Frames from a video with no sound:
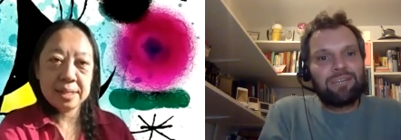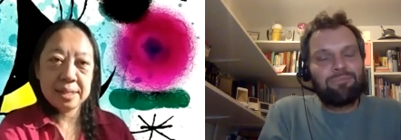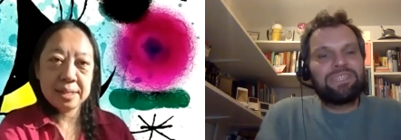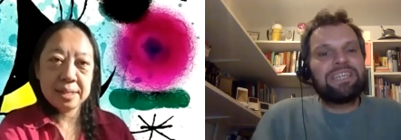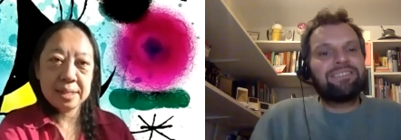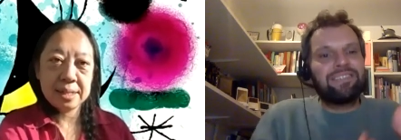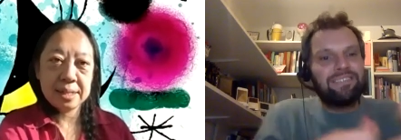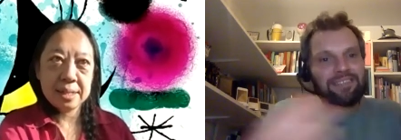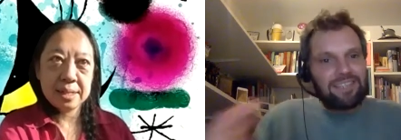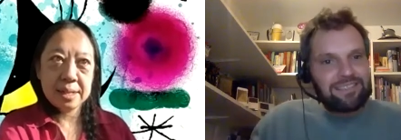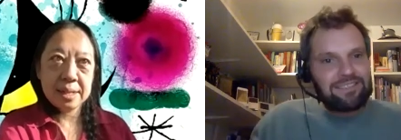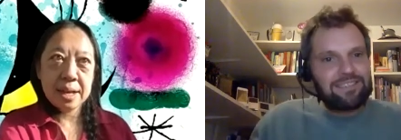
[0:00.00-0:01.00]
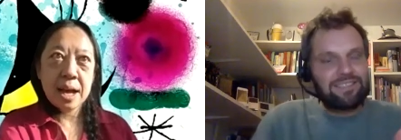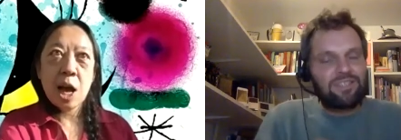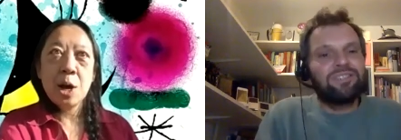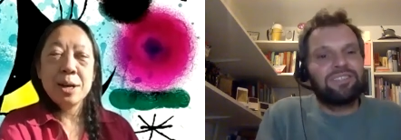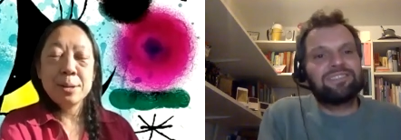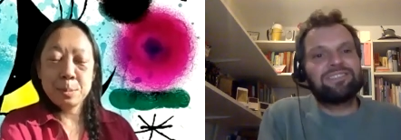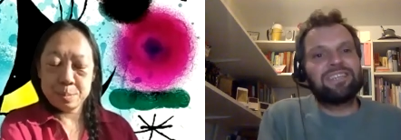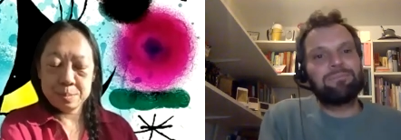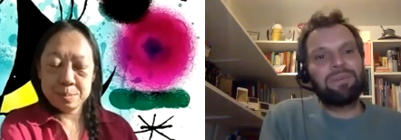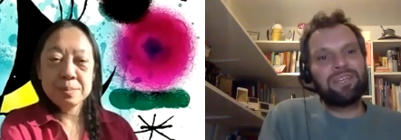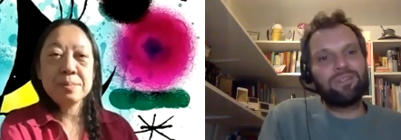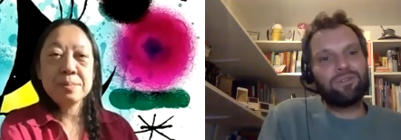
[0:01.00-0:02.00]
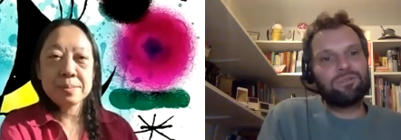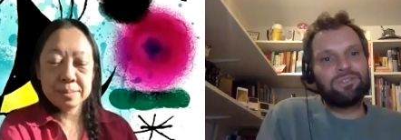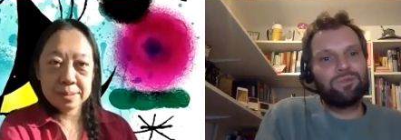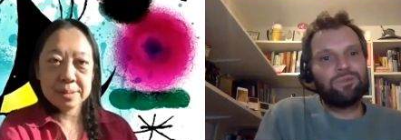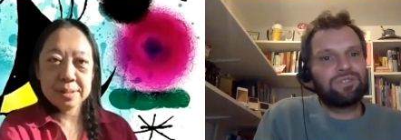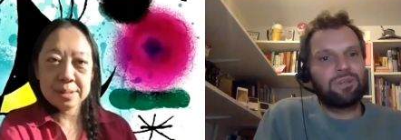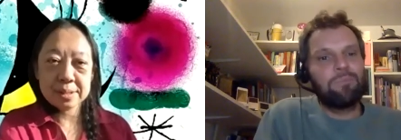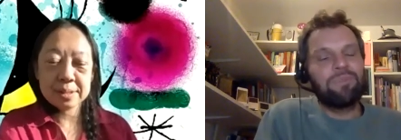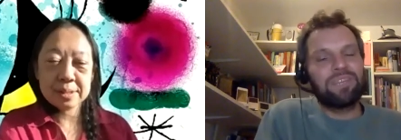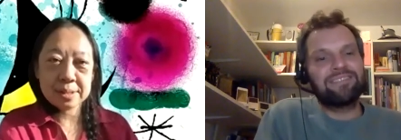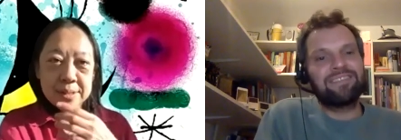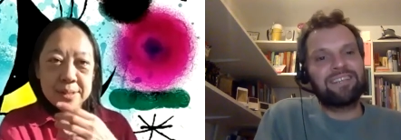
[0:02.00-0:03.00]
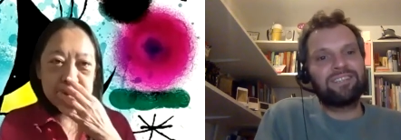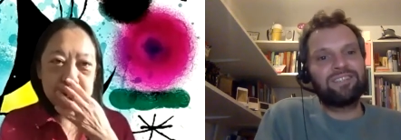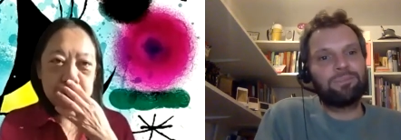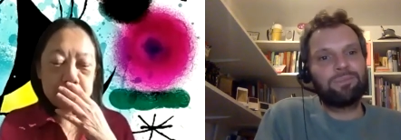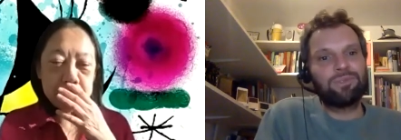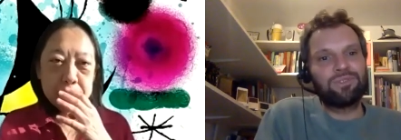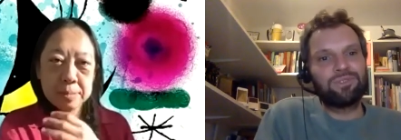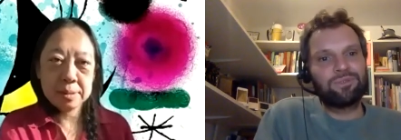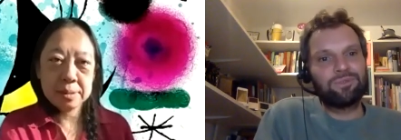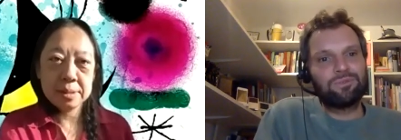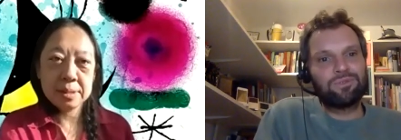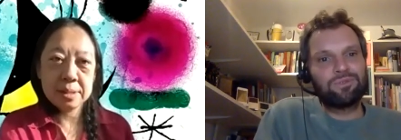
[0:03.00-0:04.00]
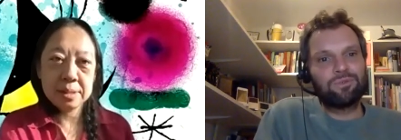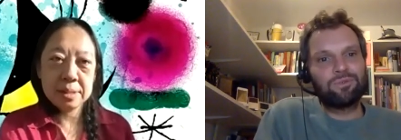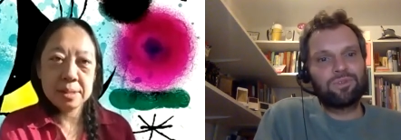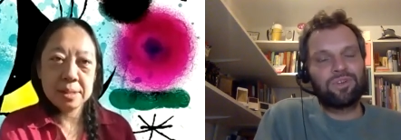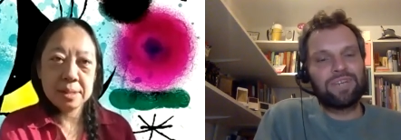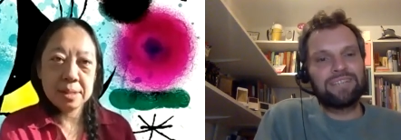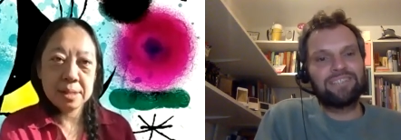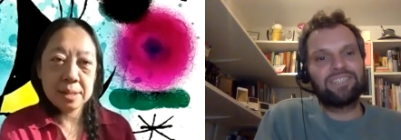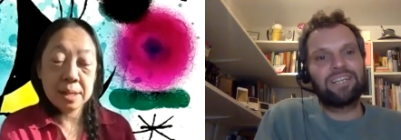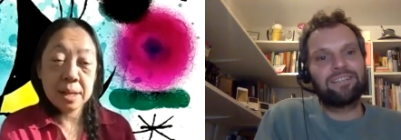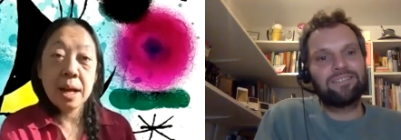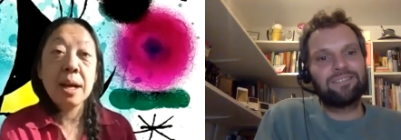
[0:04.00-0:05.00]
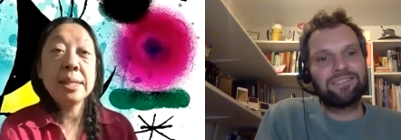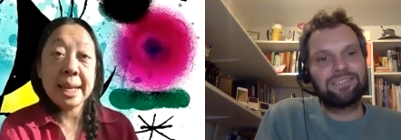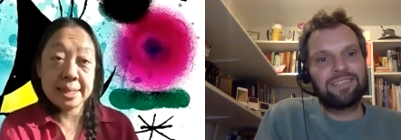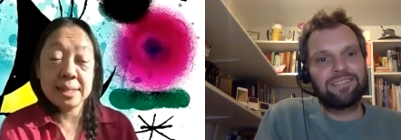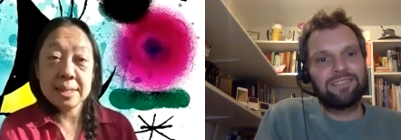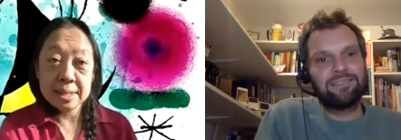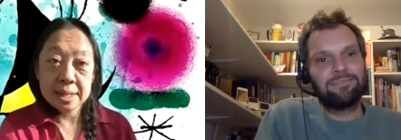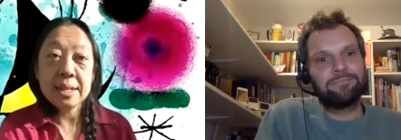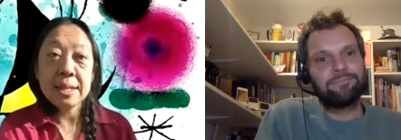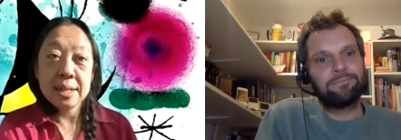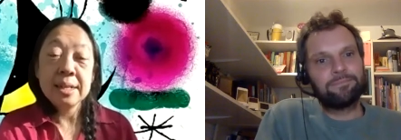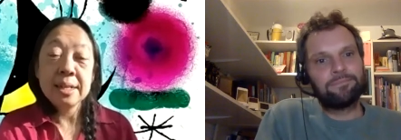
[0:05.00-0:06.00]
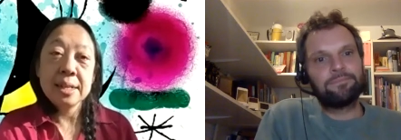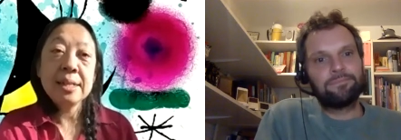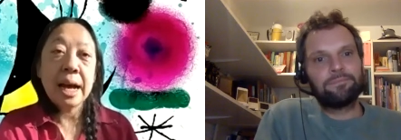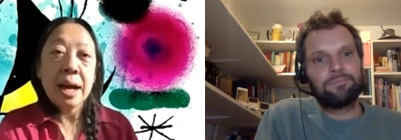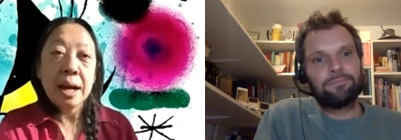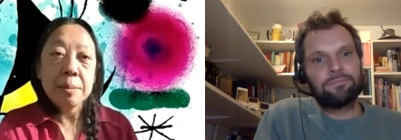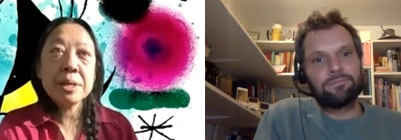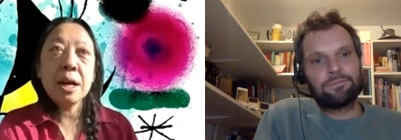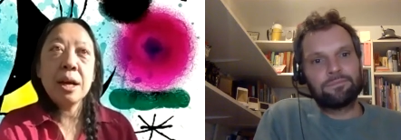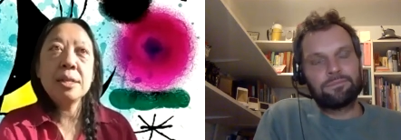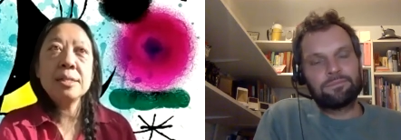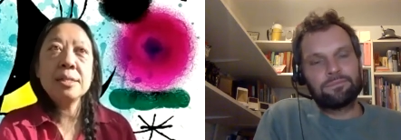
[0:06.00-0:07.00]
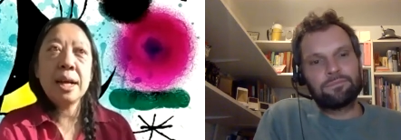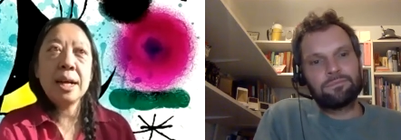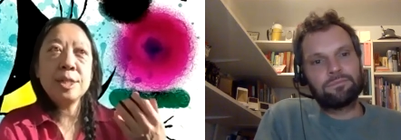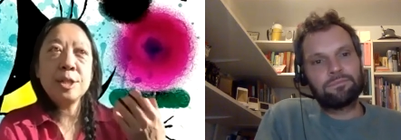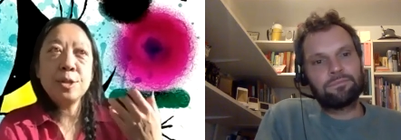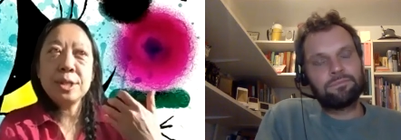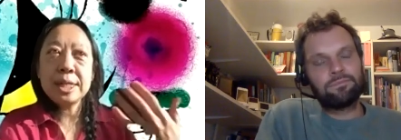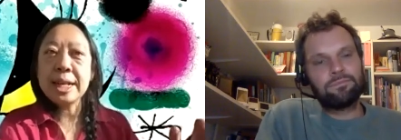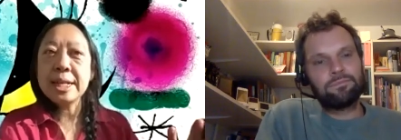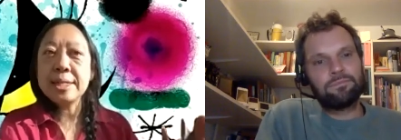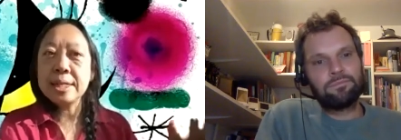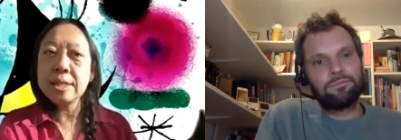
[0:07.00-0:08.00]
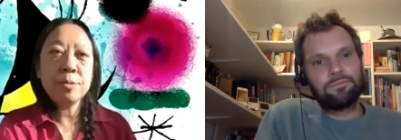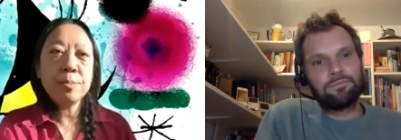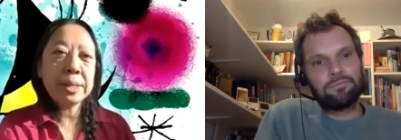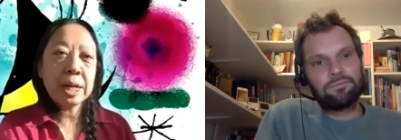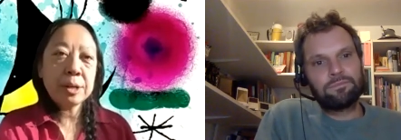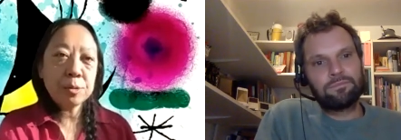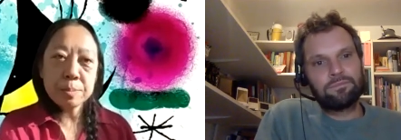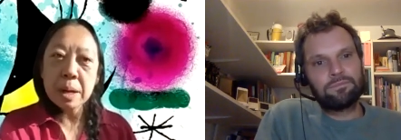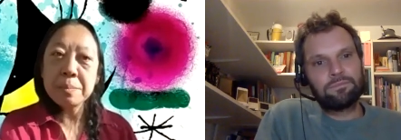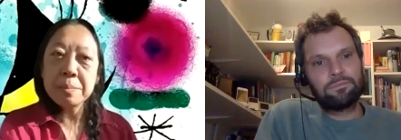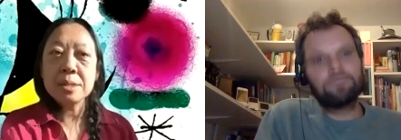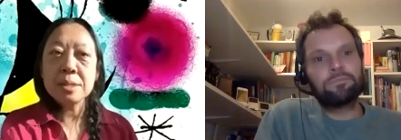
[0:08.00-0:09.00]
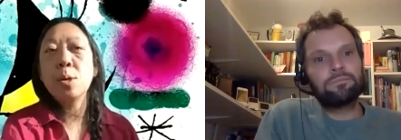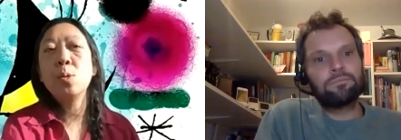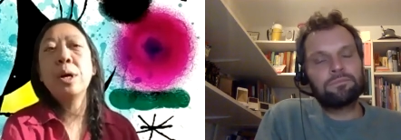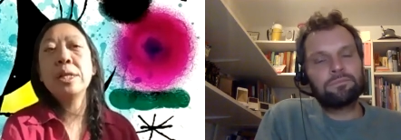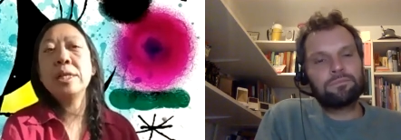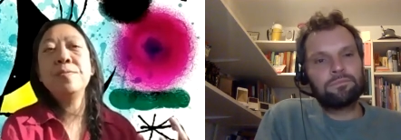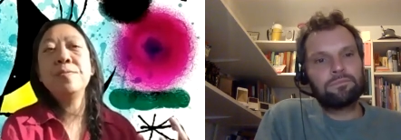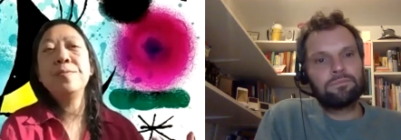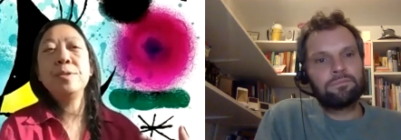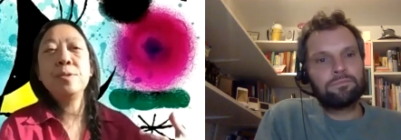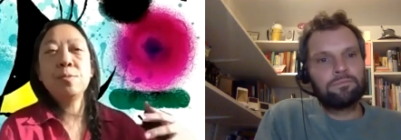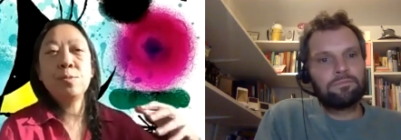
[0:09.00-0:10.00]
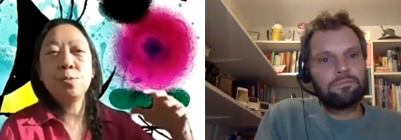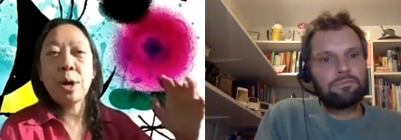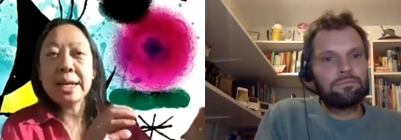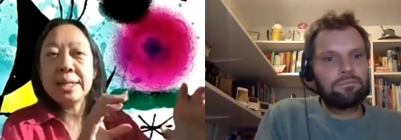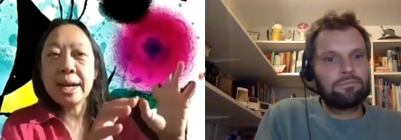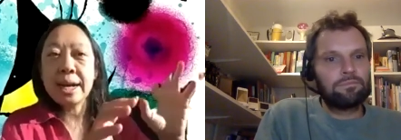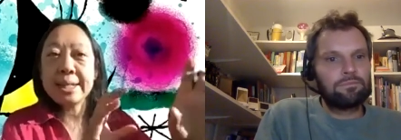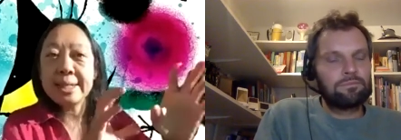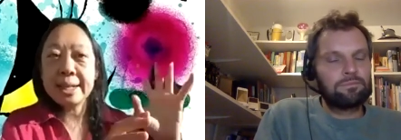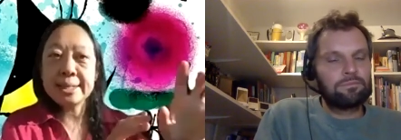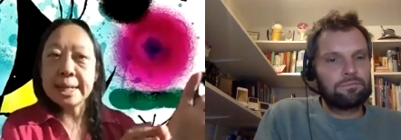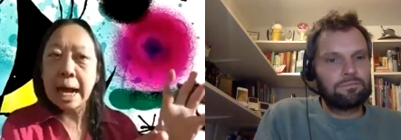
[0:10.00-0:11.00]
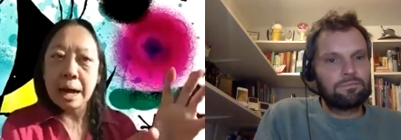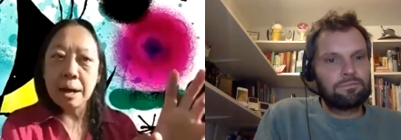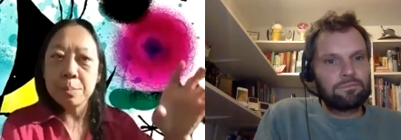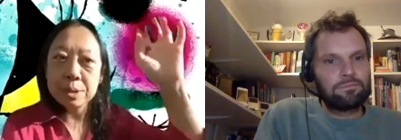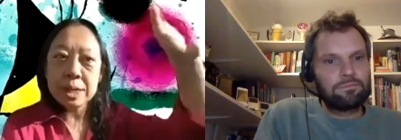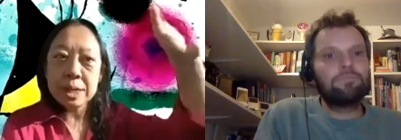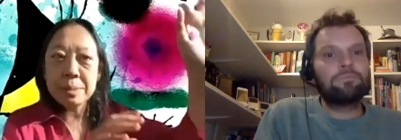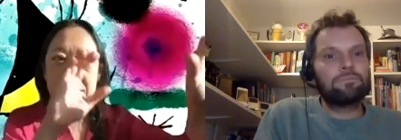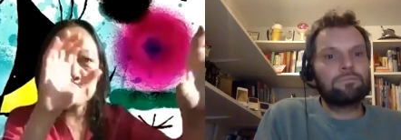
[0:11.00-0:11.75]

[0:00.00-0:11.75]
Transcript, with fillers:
Speaker 1: but yet in their discussions they may use something tangible to to create shared understanding
Speaker 2: yes. yeah because as you say things you may not remember so what if you write the idea down put them as